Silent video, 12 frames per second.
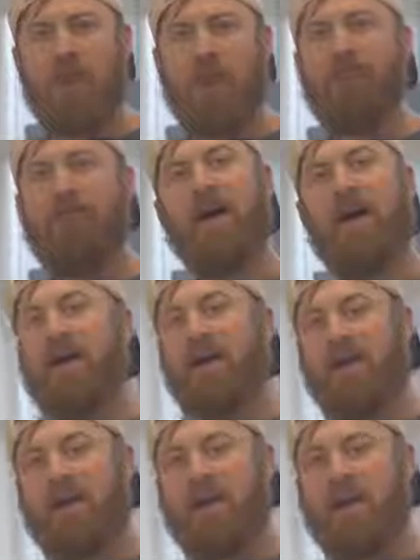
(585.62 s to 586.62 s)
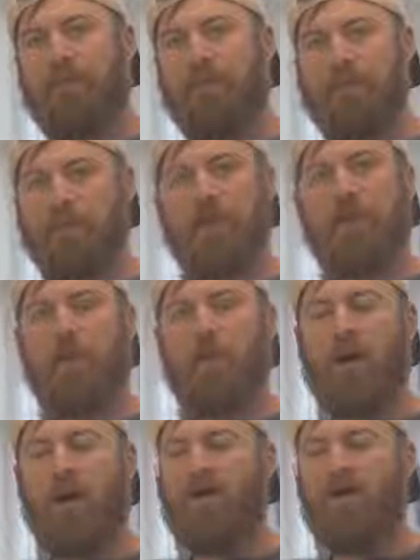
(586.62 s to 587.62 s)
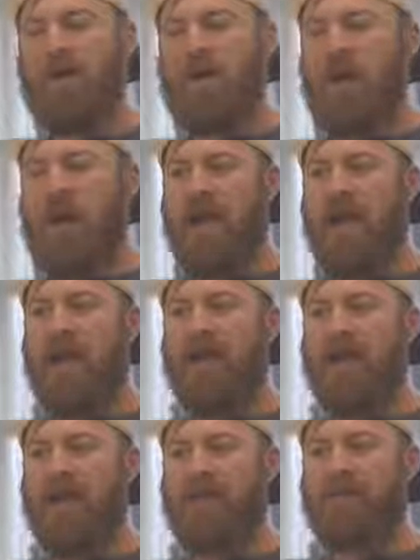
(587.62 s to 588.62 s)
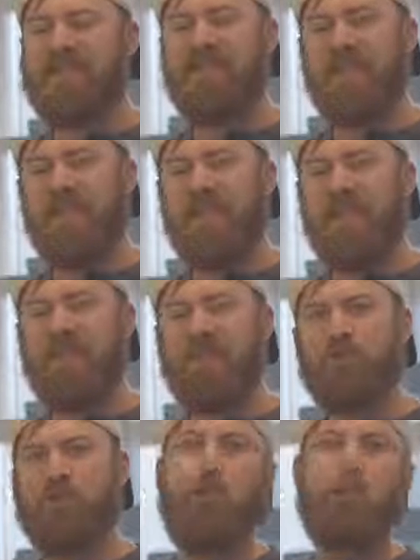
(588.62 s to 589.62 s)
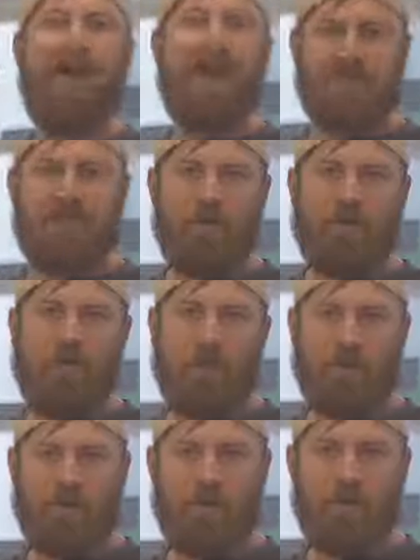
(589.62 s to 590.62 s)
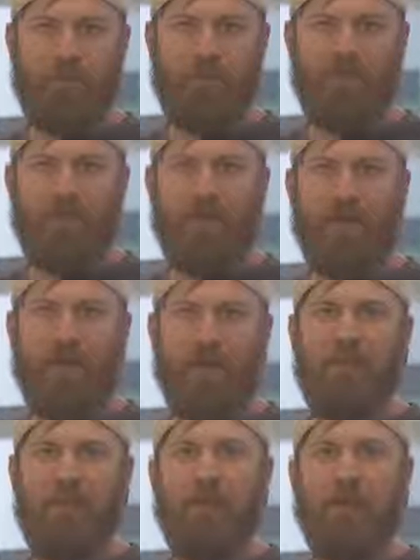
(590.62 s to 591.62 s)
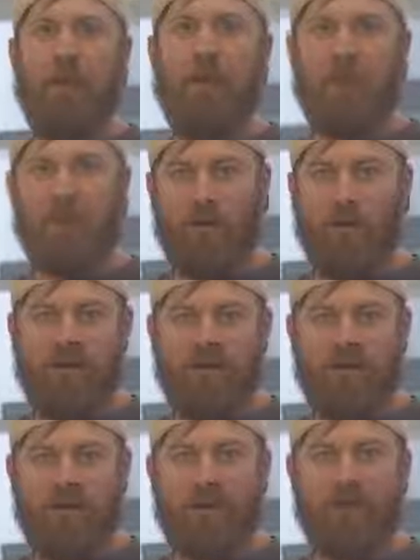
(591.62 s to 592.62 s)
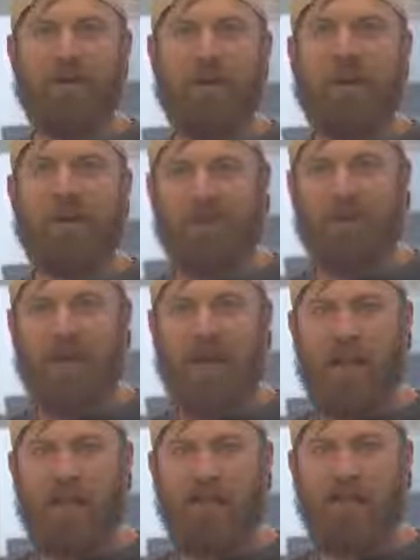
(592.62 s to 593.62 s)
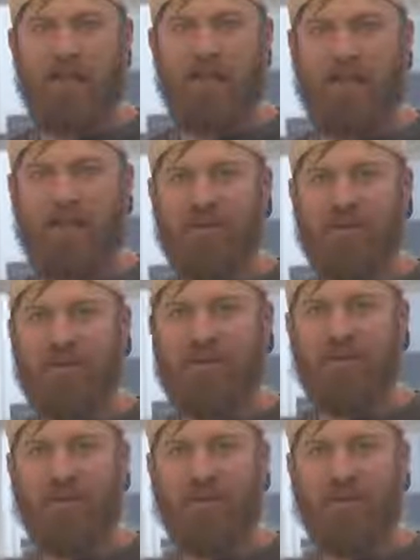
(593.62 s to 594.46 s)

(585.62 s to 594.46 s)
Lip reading: what I finally ended up doing was I ended up sneaking into a mastermind group of marketers here in Hollywood, California.